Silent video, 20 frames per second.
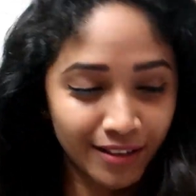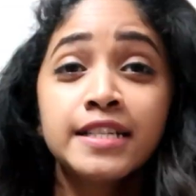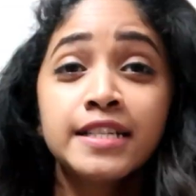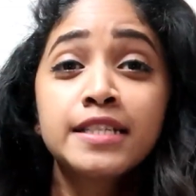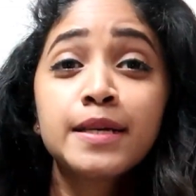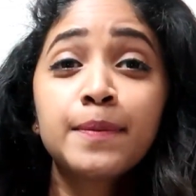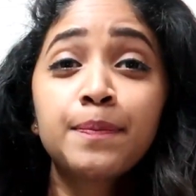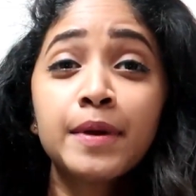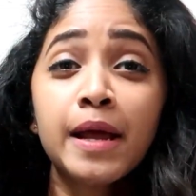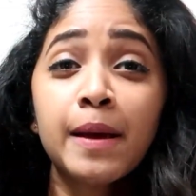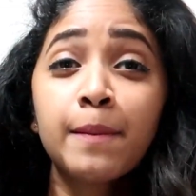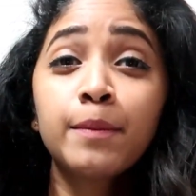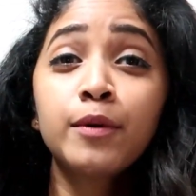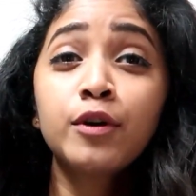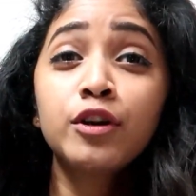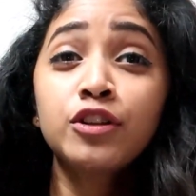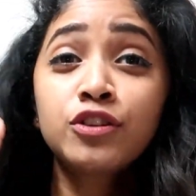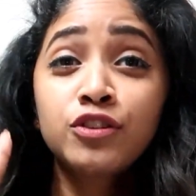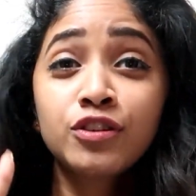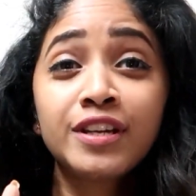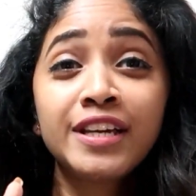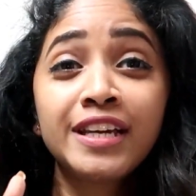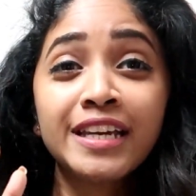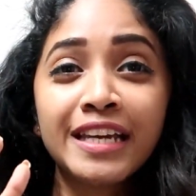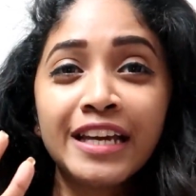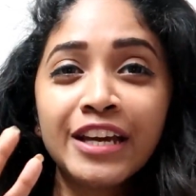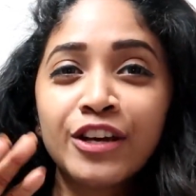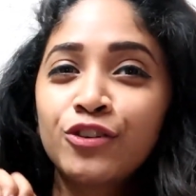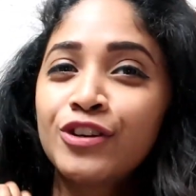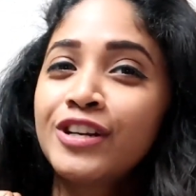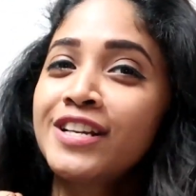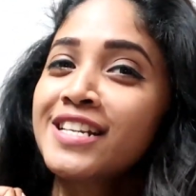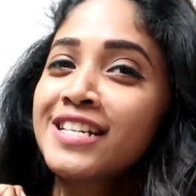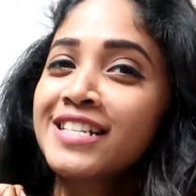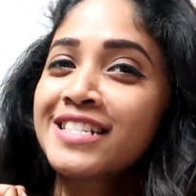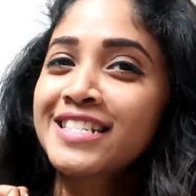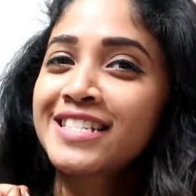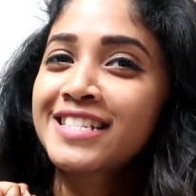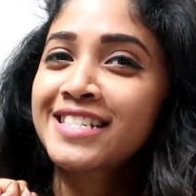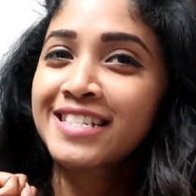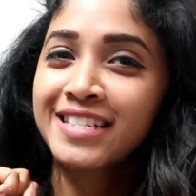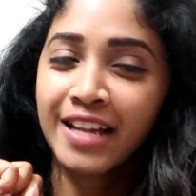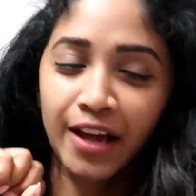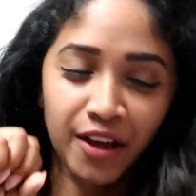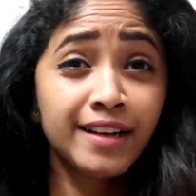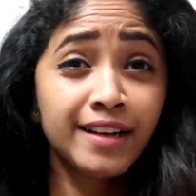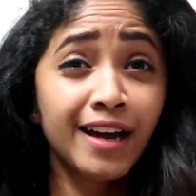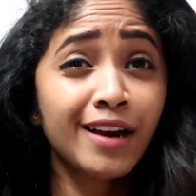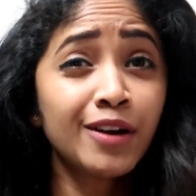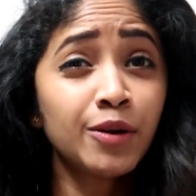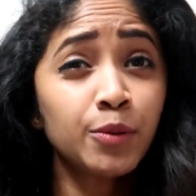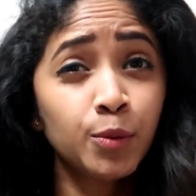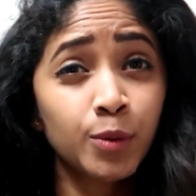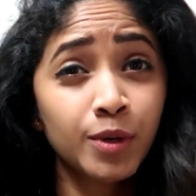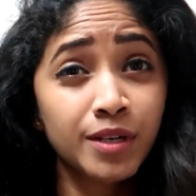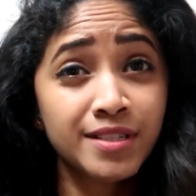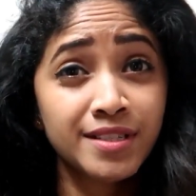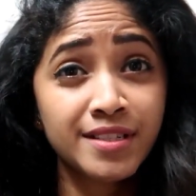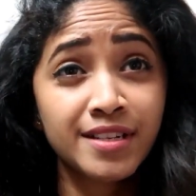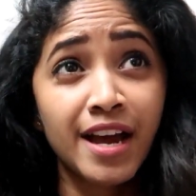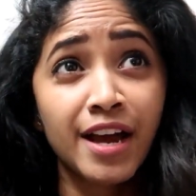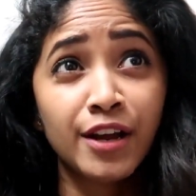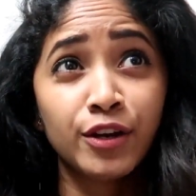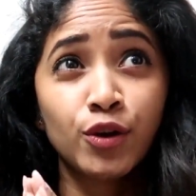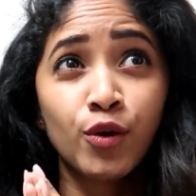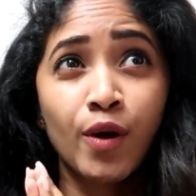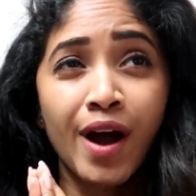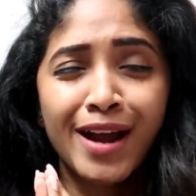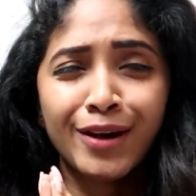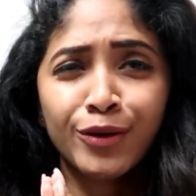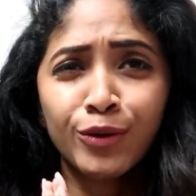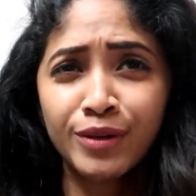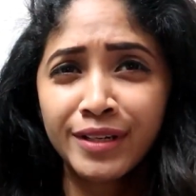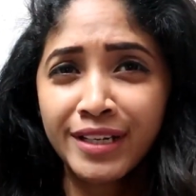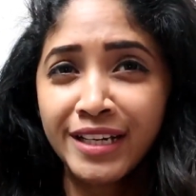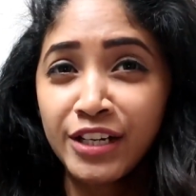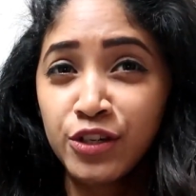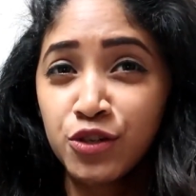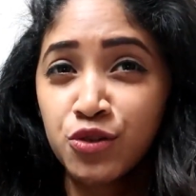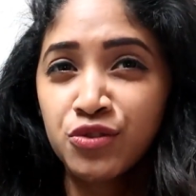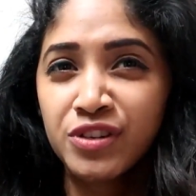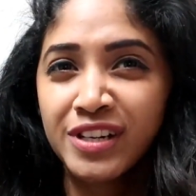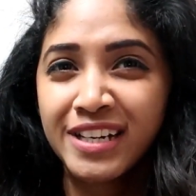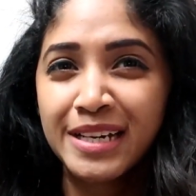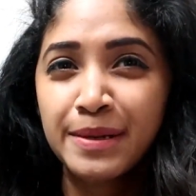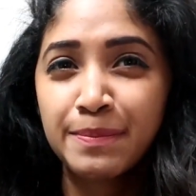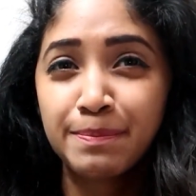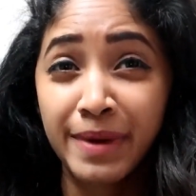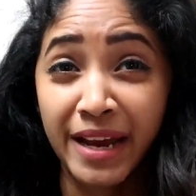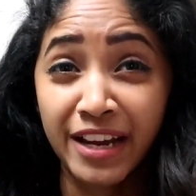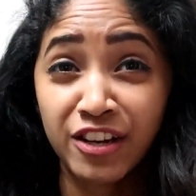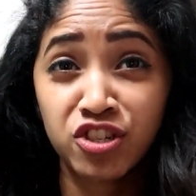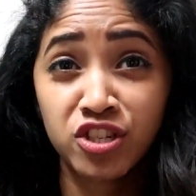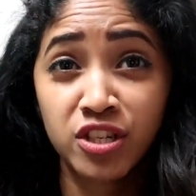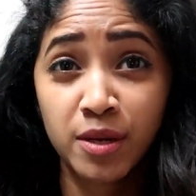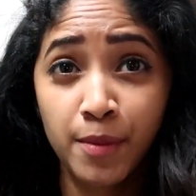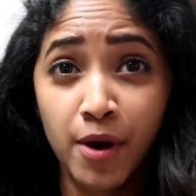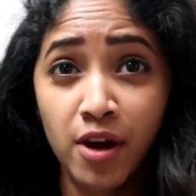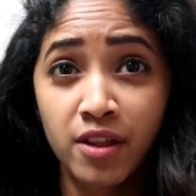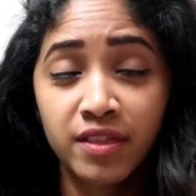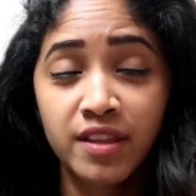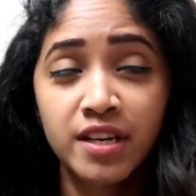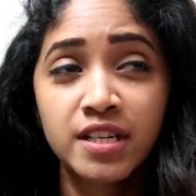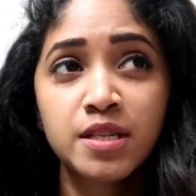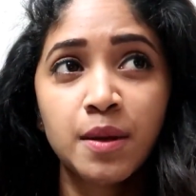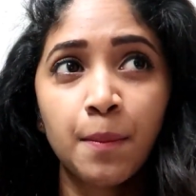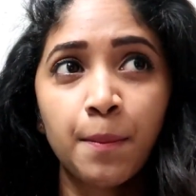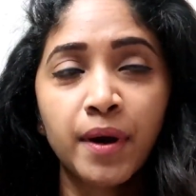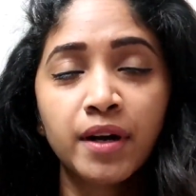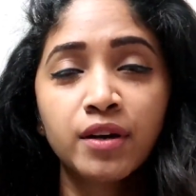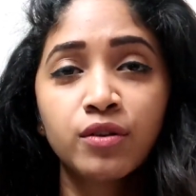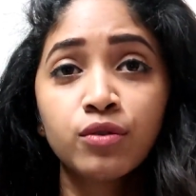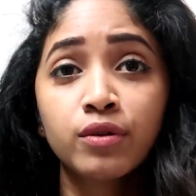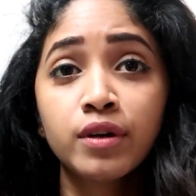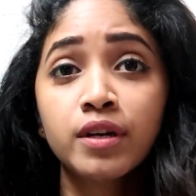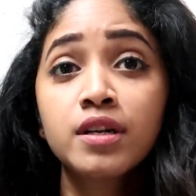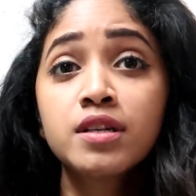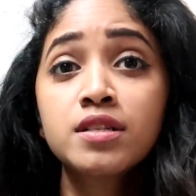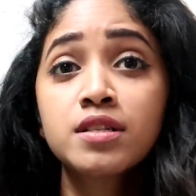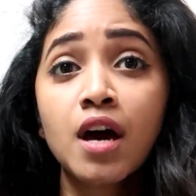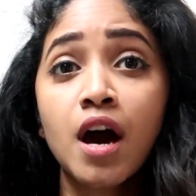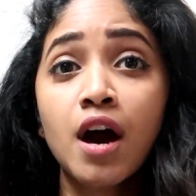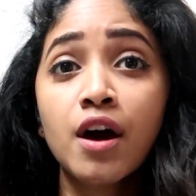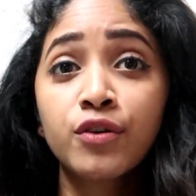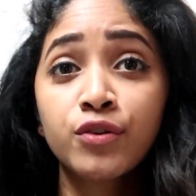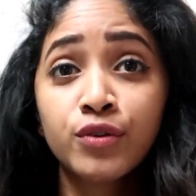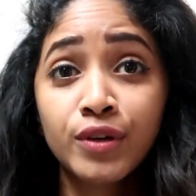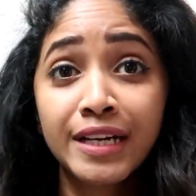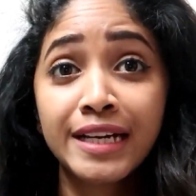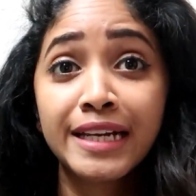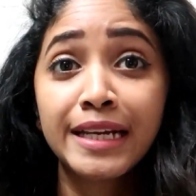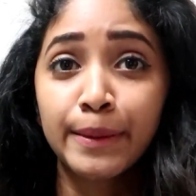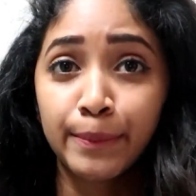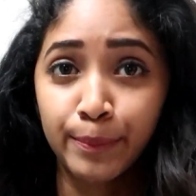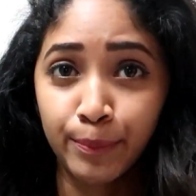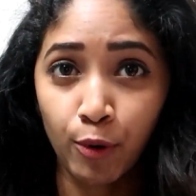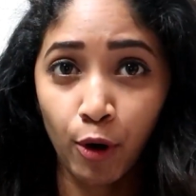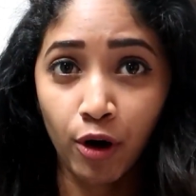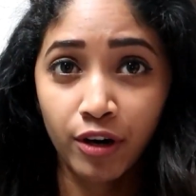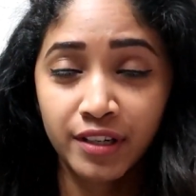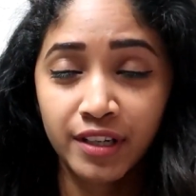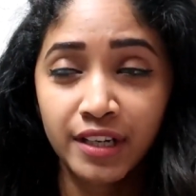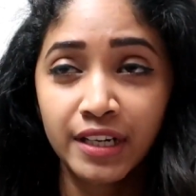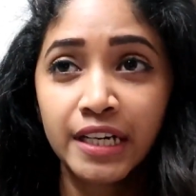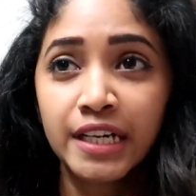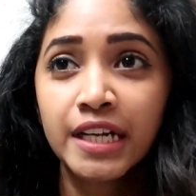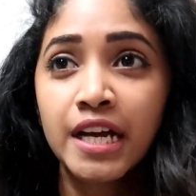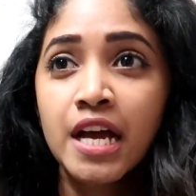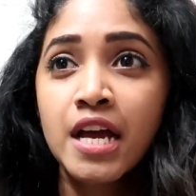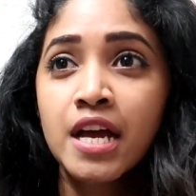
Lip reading: Tip number 3, returns. current world scenario, I don't need to really mention about this, but returns are really important.